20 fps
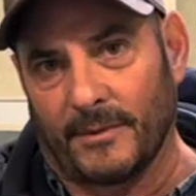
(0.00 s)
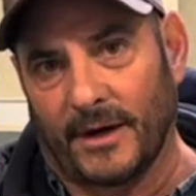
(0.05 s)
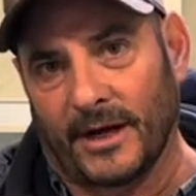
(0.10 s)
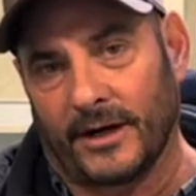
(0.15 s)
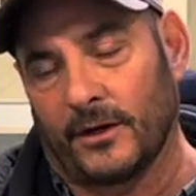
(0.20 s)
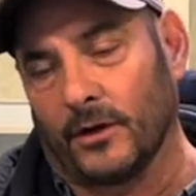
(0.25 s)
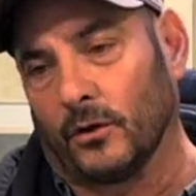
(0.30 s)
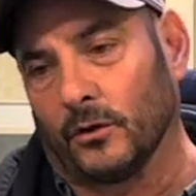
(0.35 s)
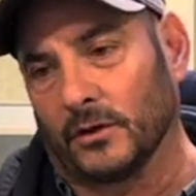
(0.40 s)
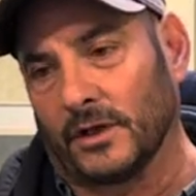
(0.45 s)
I
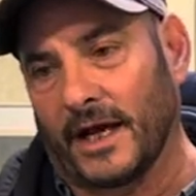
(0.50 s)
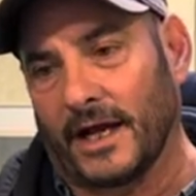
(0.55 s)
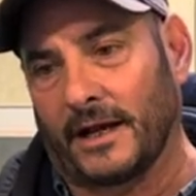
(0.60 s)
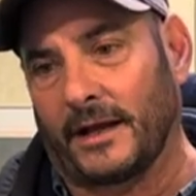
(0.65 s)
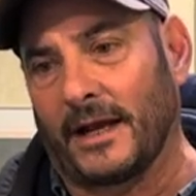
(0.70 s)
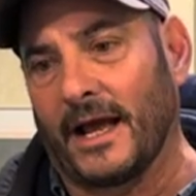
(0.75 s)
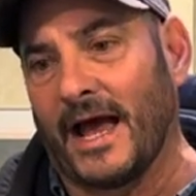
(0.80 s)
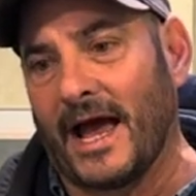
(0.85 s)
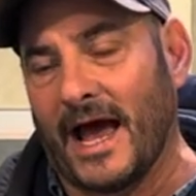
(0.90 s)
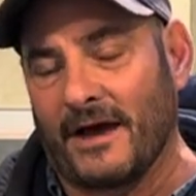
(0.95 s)
don't
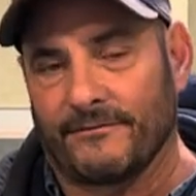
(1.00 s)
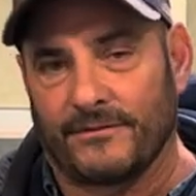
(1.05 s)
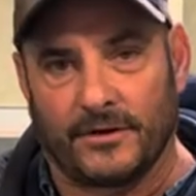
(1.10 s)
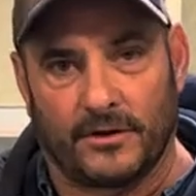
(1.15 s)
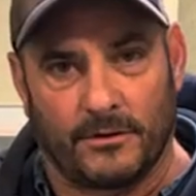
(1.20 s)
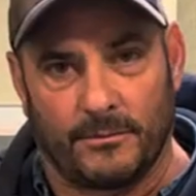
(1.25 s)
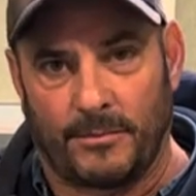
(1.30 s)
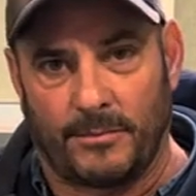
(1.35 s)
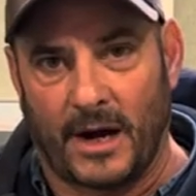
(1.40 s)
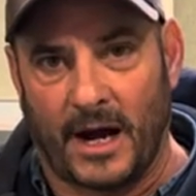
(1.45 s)
like having
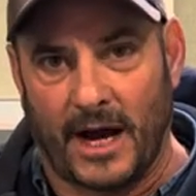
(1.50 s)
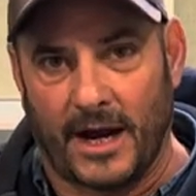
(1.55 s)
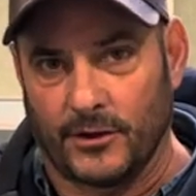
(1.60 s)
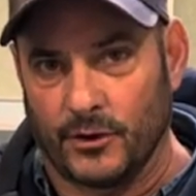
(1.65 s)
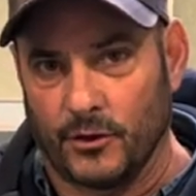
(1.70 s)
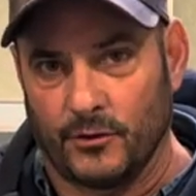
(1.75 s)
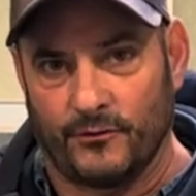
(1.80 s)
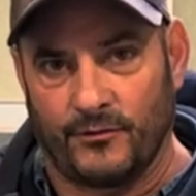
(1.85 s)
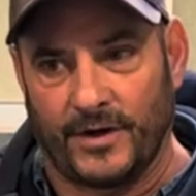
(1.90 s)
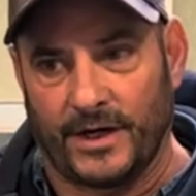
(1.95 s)
to buy
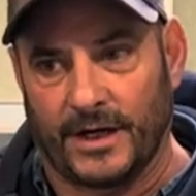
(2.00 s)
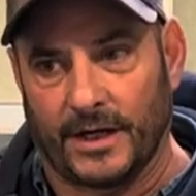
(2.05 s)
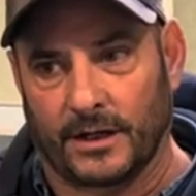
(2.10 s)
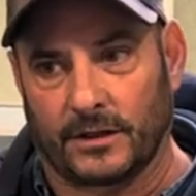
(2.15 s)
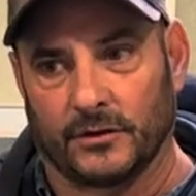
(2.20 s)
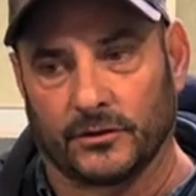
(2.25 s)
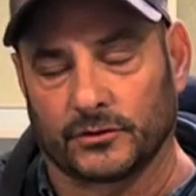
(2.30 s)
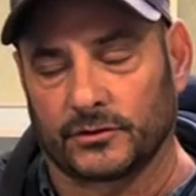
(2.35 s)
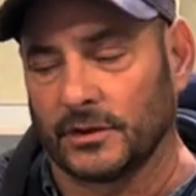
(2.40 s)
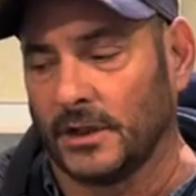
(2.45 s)
new
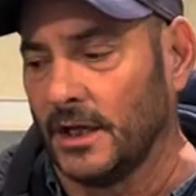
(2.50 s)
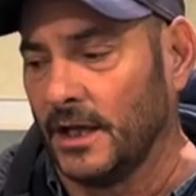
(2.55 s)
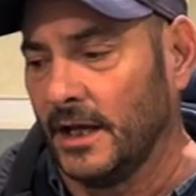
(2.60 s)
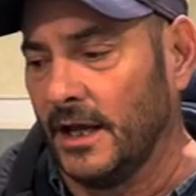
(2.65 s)
vehicles.